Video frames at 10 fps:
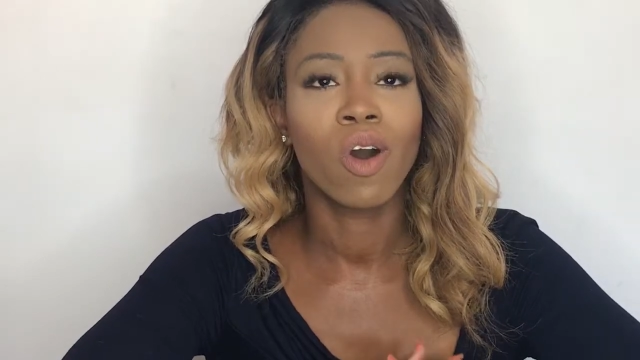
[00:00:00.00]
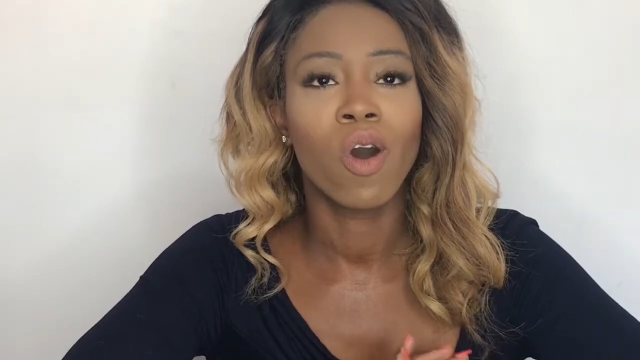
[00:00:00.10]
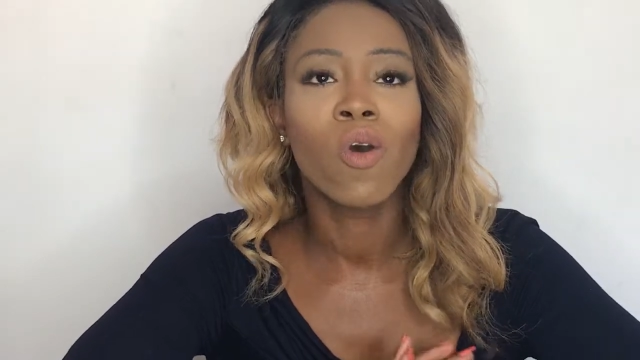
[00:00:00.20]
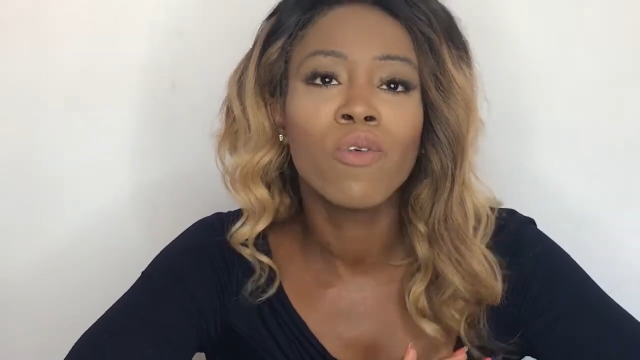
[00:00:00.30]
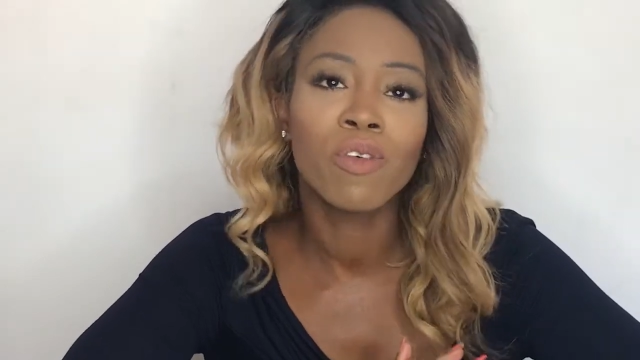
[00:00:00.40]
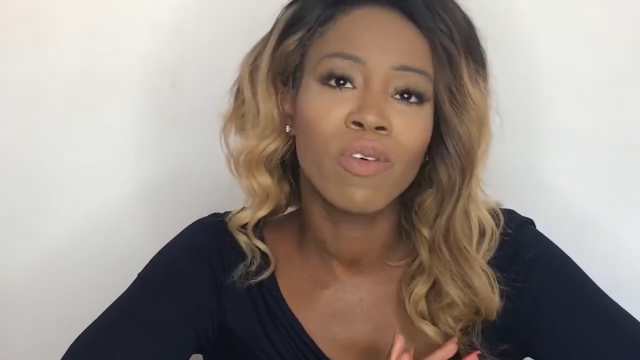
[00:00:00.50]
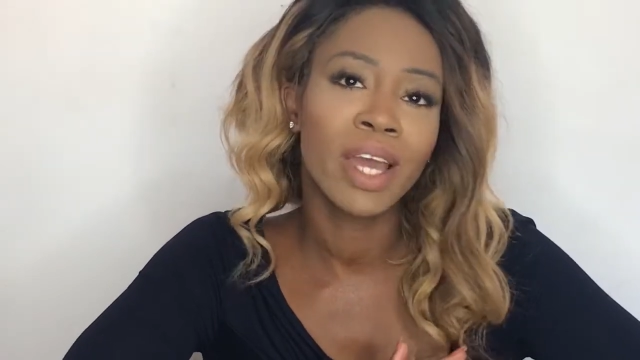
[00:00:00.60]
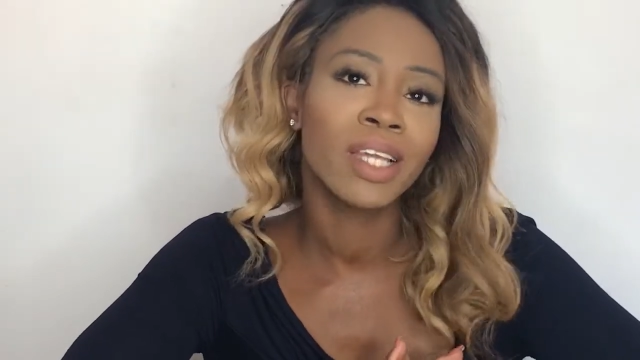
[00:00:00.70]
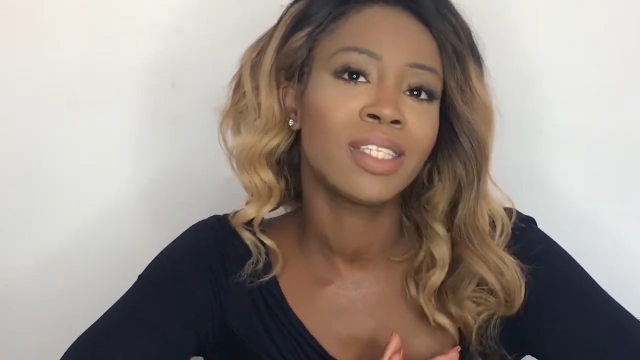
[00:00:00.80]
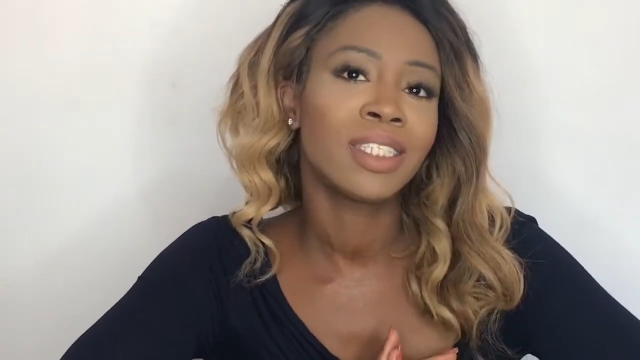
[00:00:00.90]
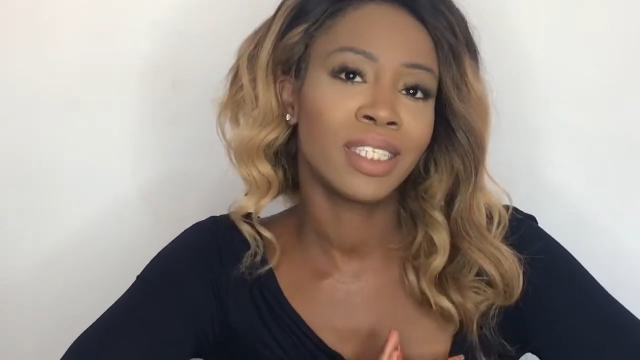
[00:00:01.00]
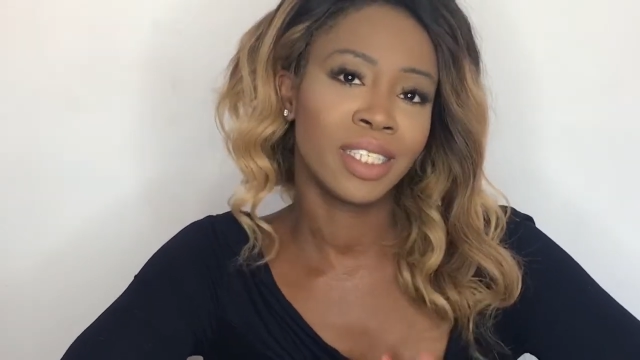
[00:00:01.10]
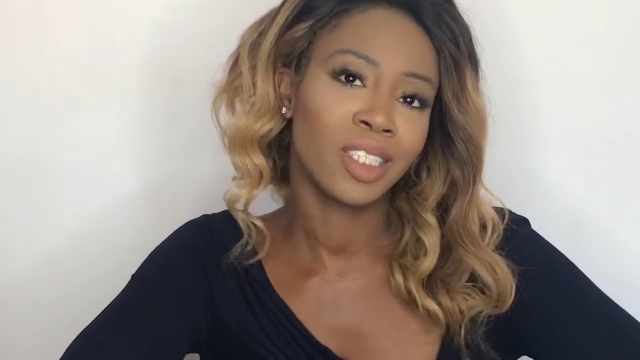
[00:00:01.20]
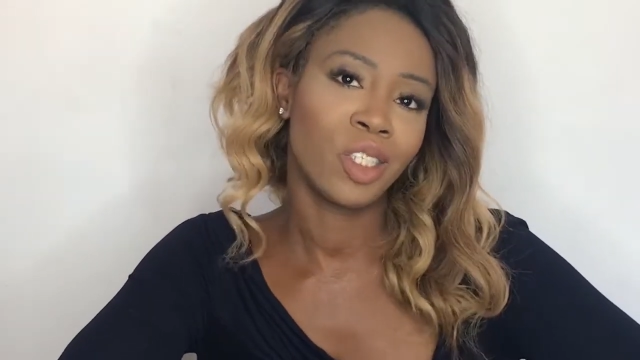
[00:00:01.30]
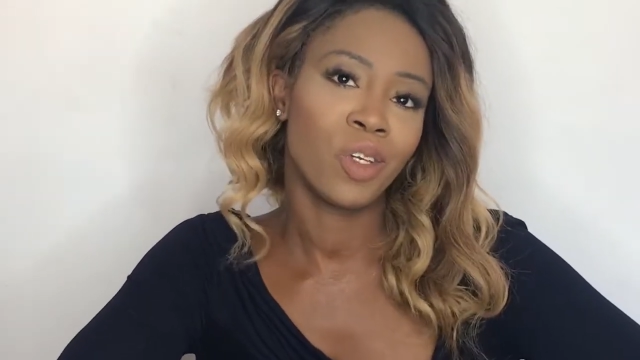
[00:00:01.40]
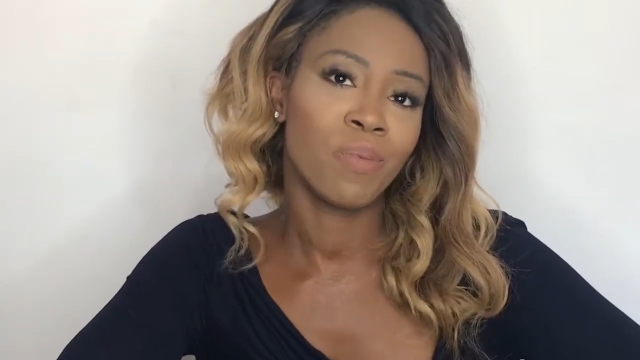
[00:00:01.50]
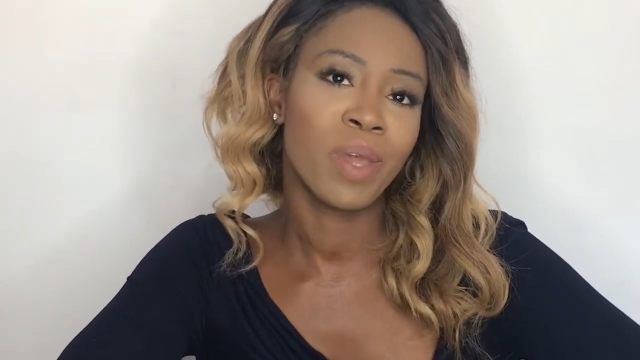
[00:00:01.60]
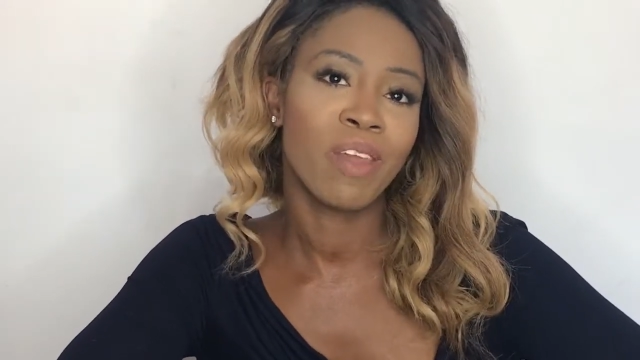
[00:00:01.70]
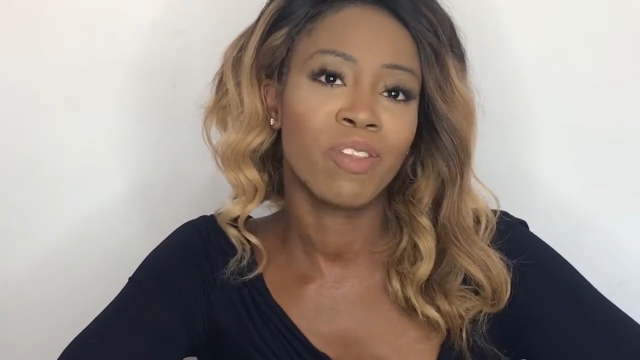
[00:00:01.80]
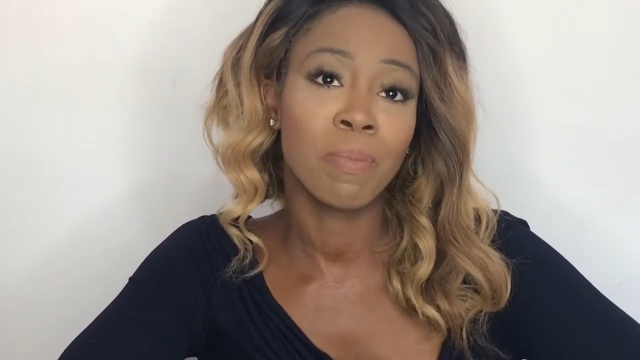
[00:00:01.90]
override the system
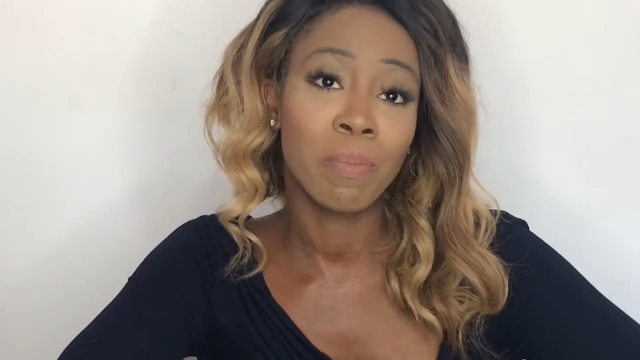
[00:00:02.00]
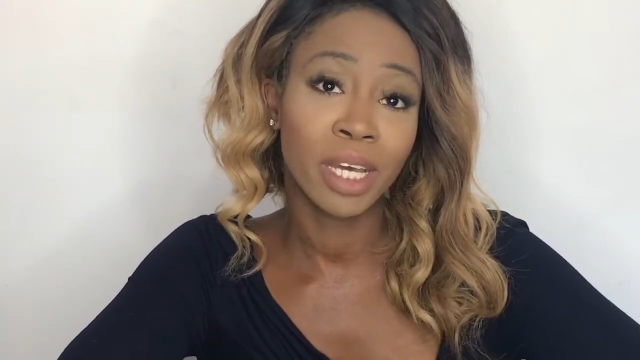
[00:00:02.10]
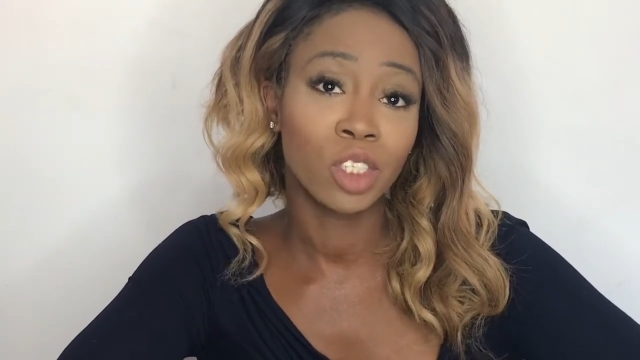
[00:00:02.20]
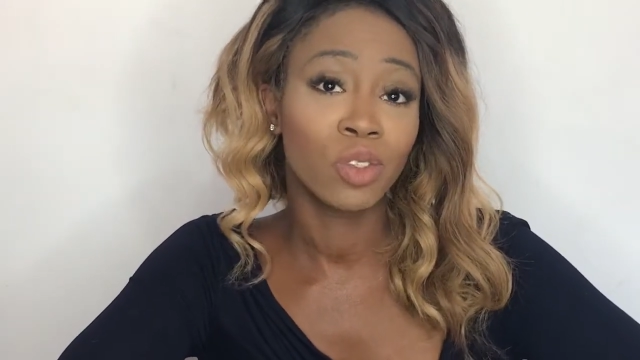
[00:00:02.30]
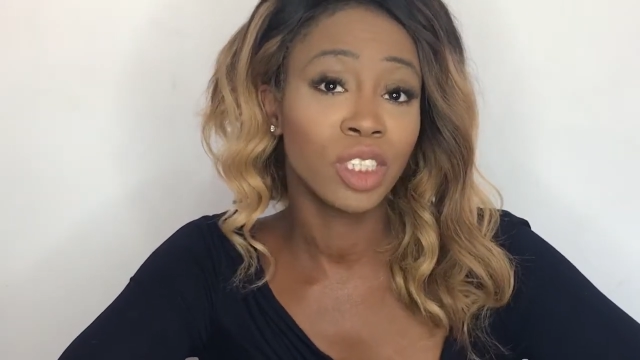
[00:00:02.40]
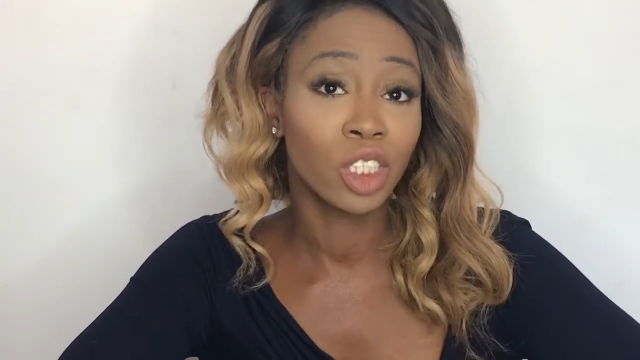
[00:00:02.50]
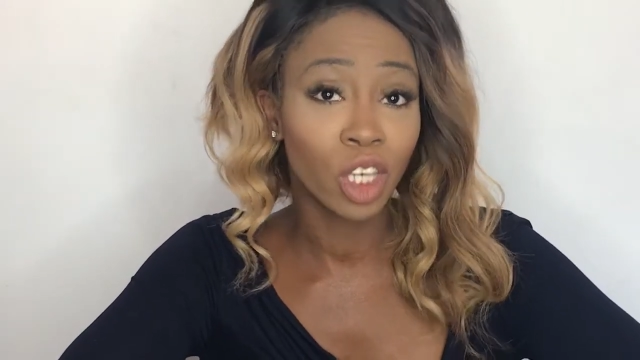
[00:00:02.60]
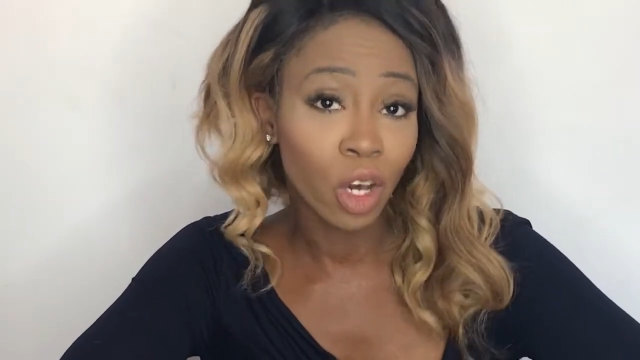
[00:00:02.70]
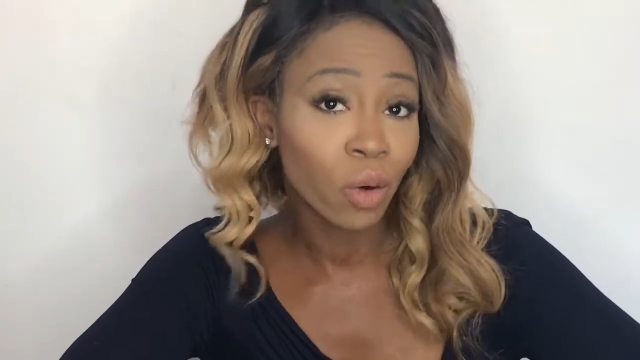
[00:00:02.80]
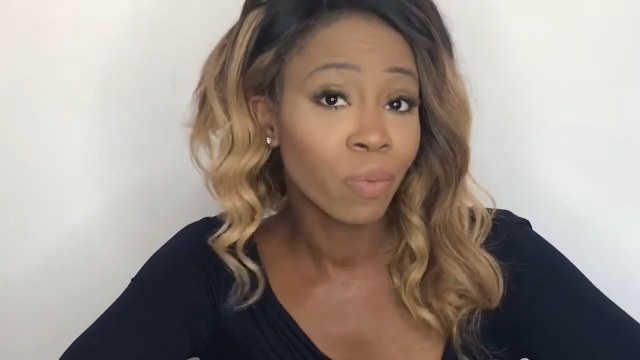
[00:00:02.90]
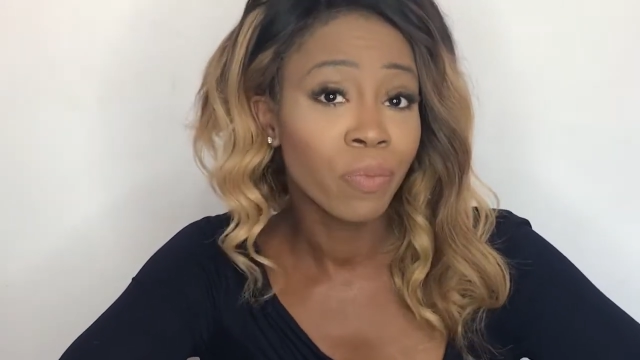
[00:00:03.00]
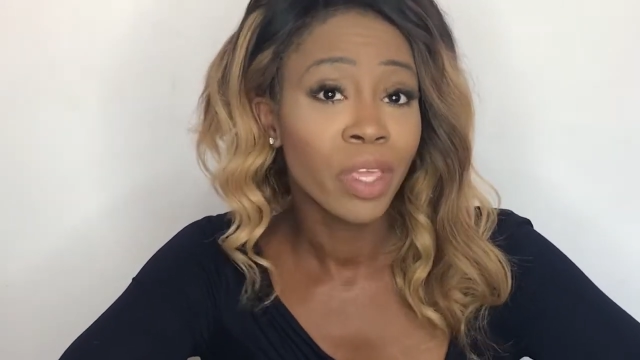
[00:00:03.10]
if the batteries go